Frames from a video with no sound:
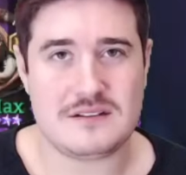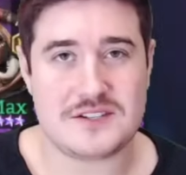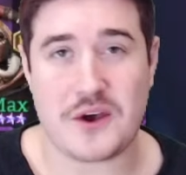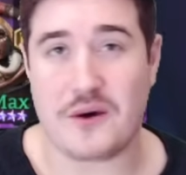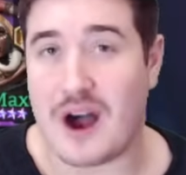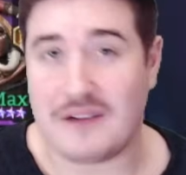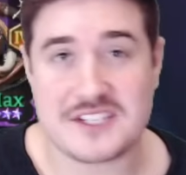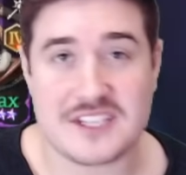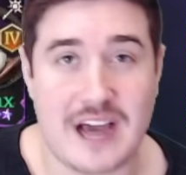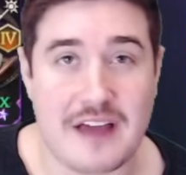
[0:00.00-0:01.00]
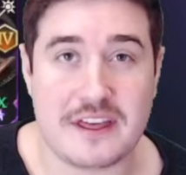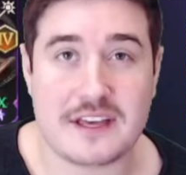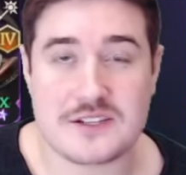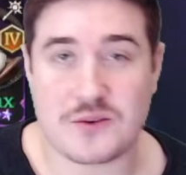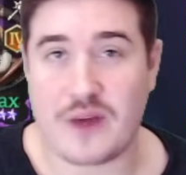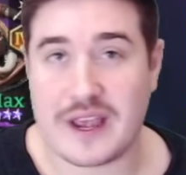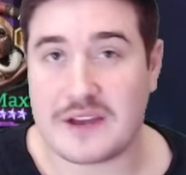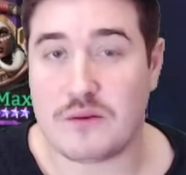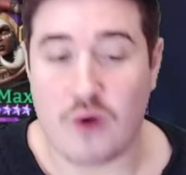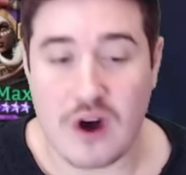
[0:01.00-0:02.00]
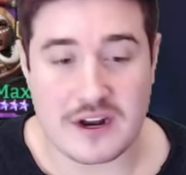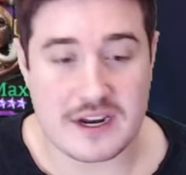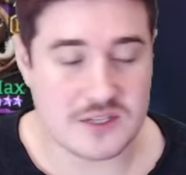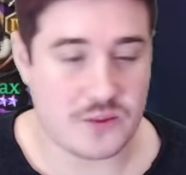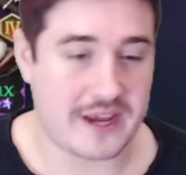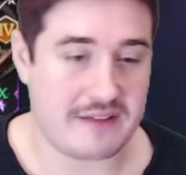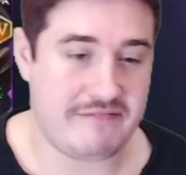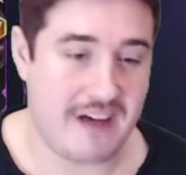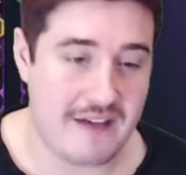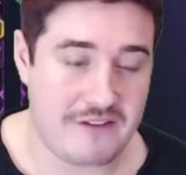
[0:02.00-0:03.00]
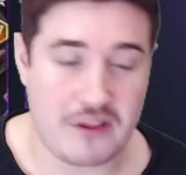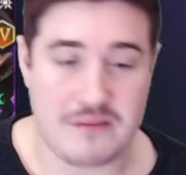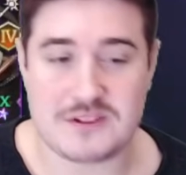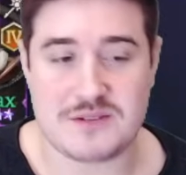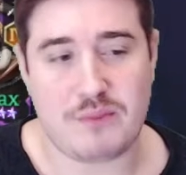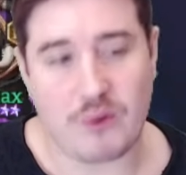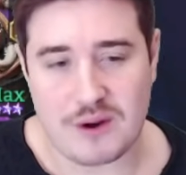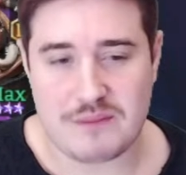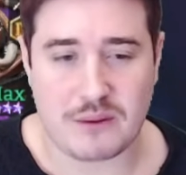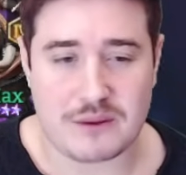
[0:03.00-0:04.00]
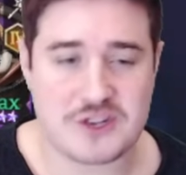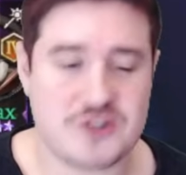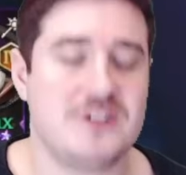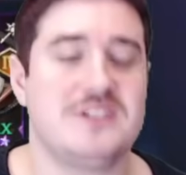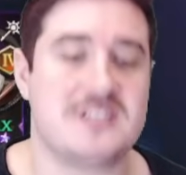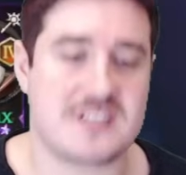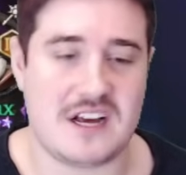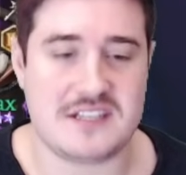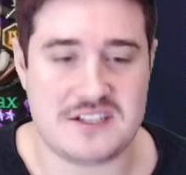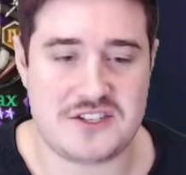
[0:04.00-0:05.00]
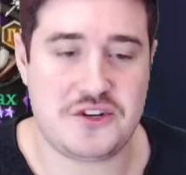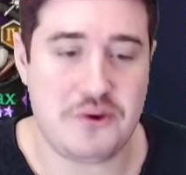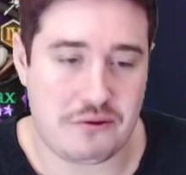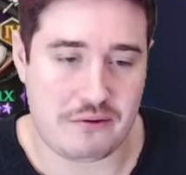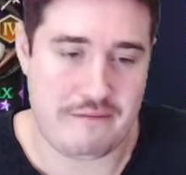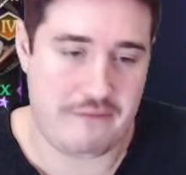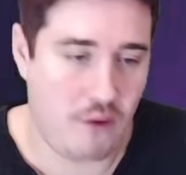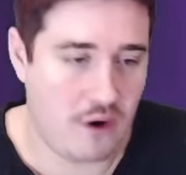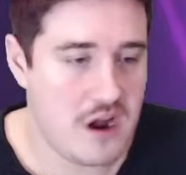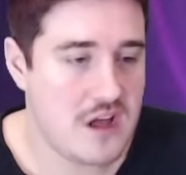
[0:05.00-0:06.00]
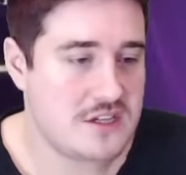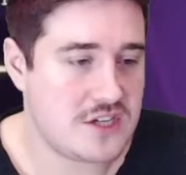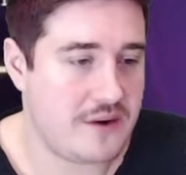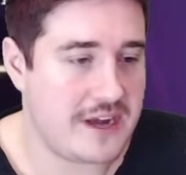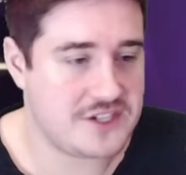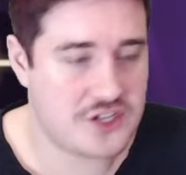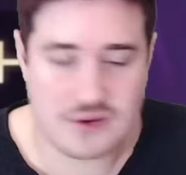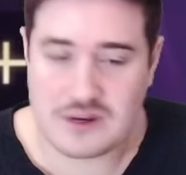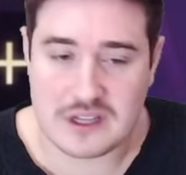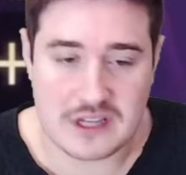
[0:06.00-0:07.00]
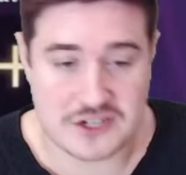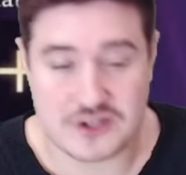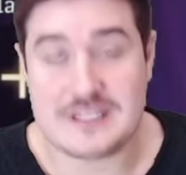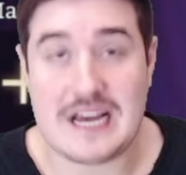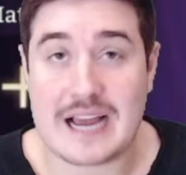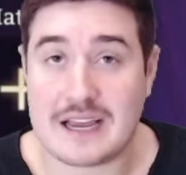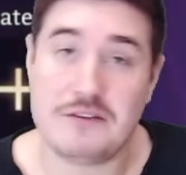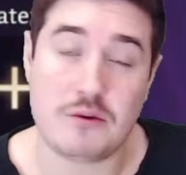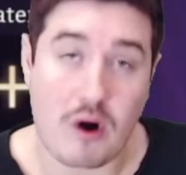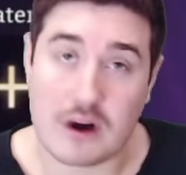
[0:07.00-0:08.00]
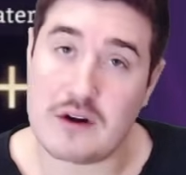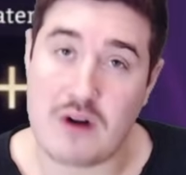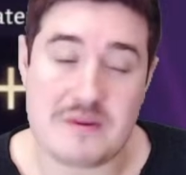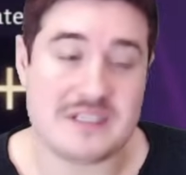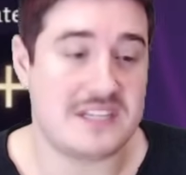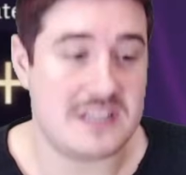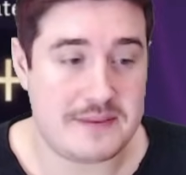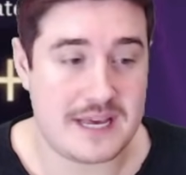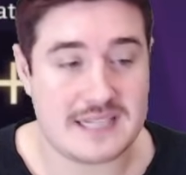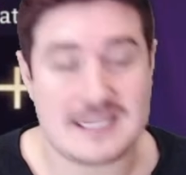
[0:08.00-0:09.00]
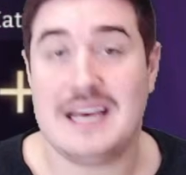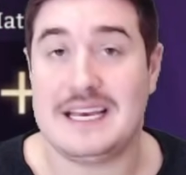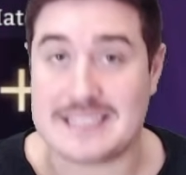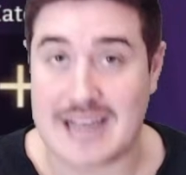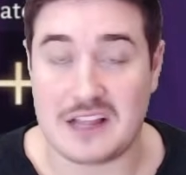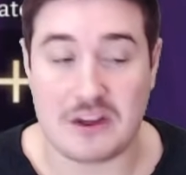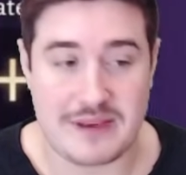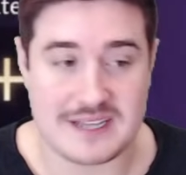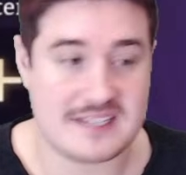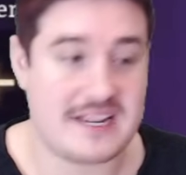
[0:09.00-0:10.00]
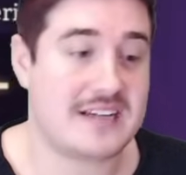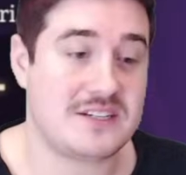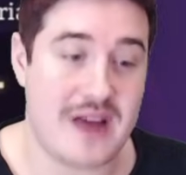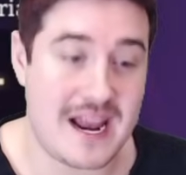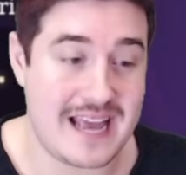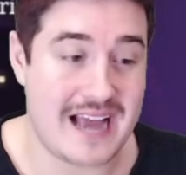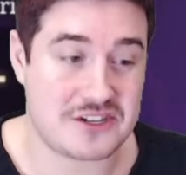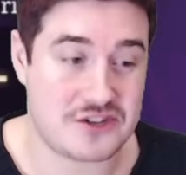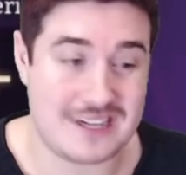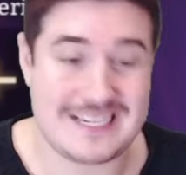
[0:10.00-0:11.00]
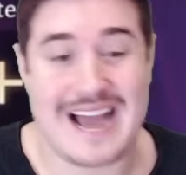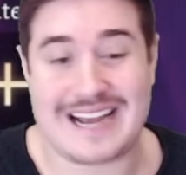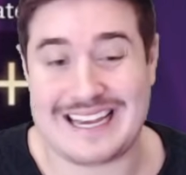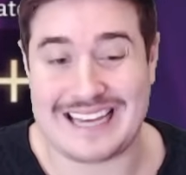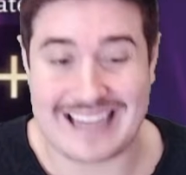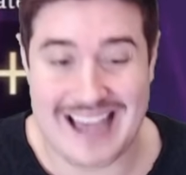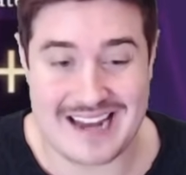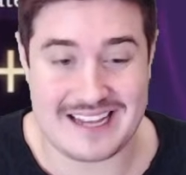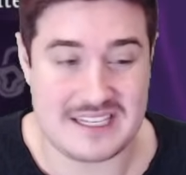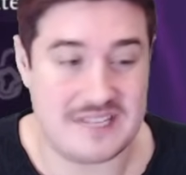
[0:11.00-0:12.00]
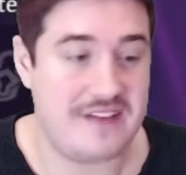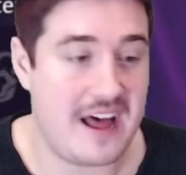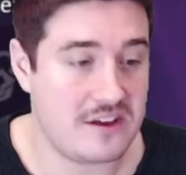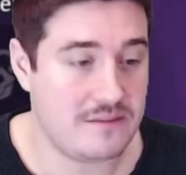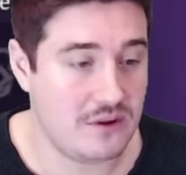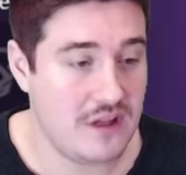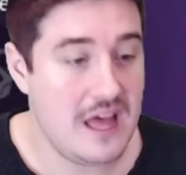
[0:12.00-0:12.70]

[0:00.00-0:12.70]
So obviously I think his Awaken 1 and his Awaken 5 are the most important, but we should discuss his 2 through 4. So at 2, a little extra attack. If you are going to run him as a DPS, he's got low base attack, so any extra attack he can get is valuable.